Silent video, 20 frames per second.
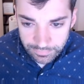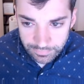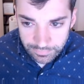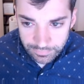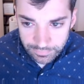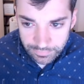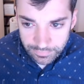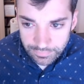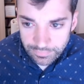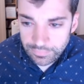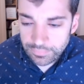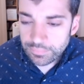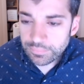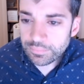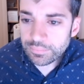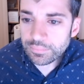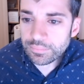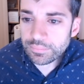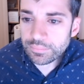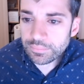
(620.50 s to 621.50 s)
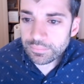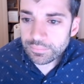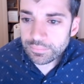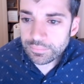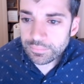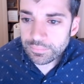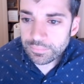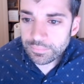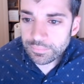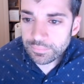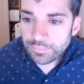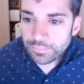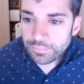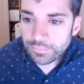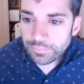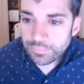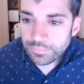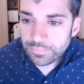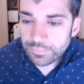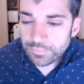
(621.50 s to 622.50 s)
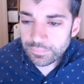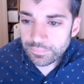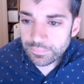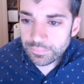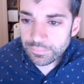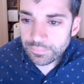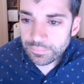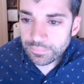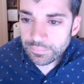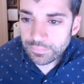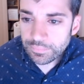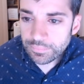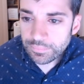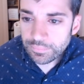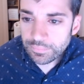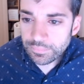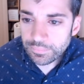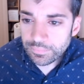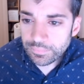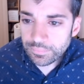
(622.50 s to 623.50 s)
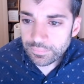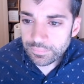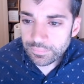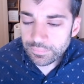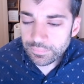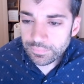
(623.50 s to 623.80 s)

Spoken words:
(no one is talking)